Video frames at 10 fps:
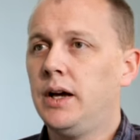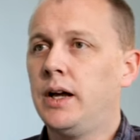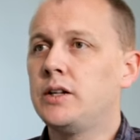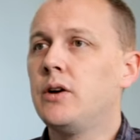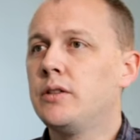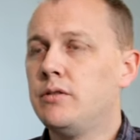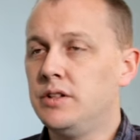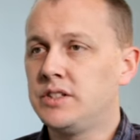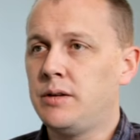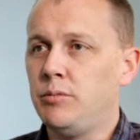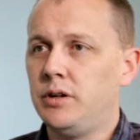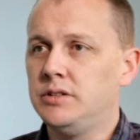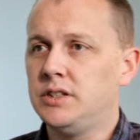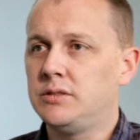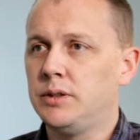and going through the same
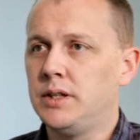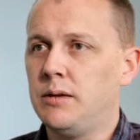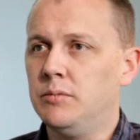process with them.